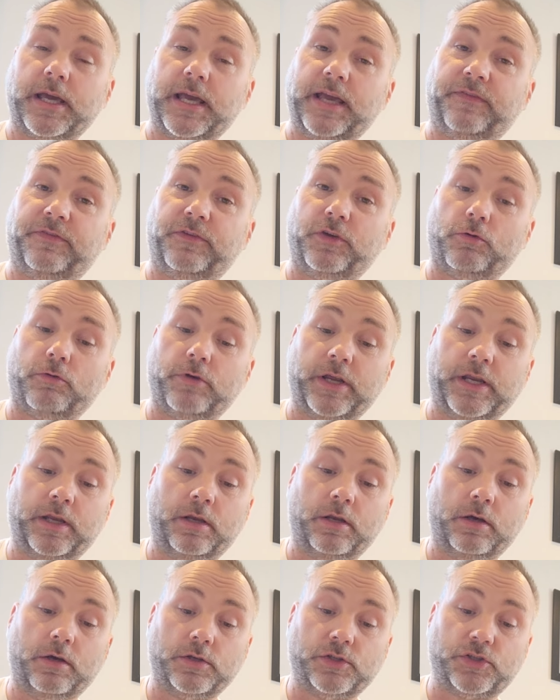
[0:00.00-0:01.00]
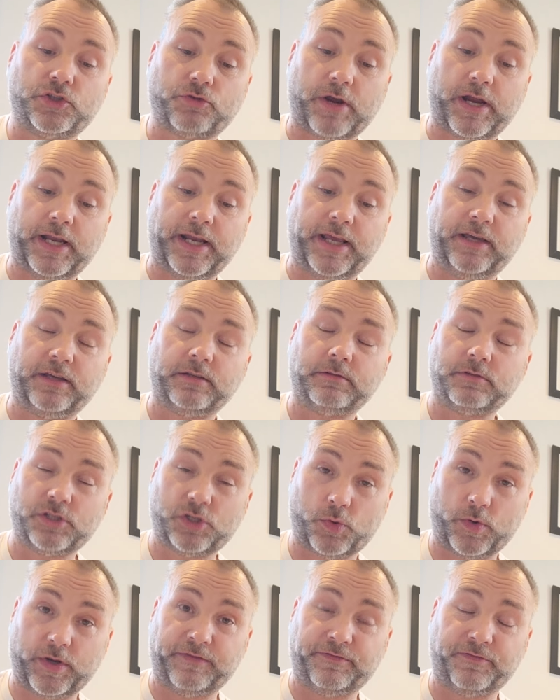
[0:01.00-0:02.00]
if you're in australia
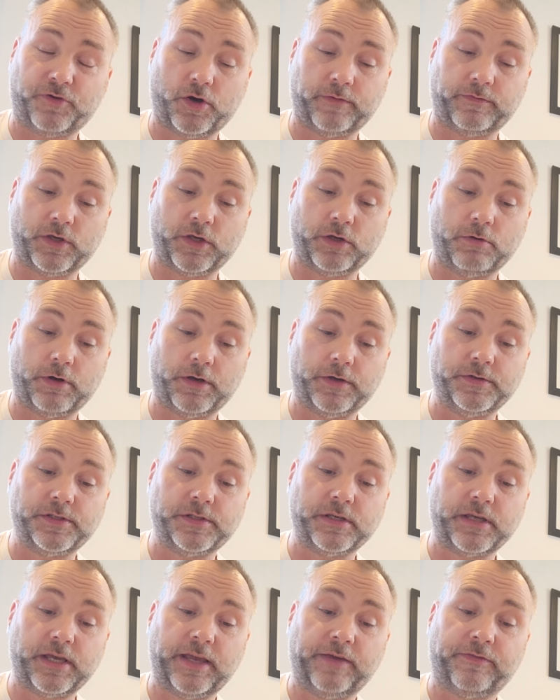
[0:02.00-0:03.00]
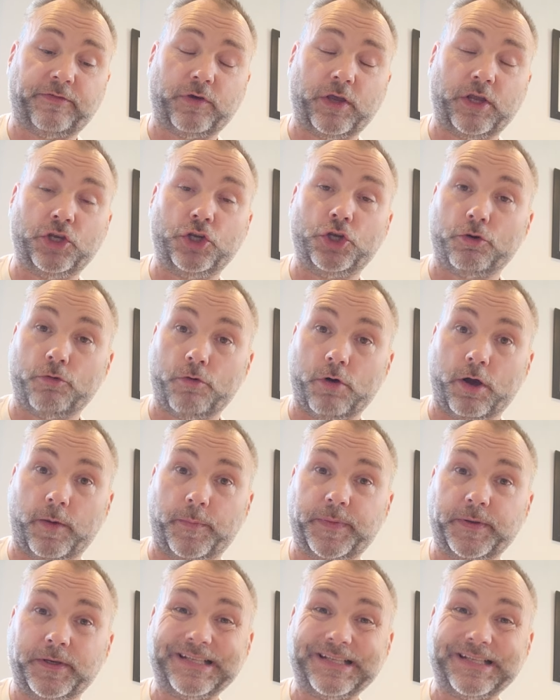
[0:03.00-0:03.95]
25 euros if you're in europe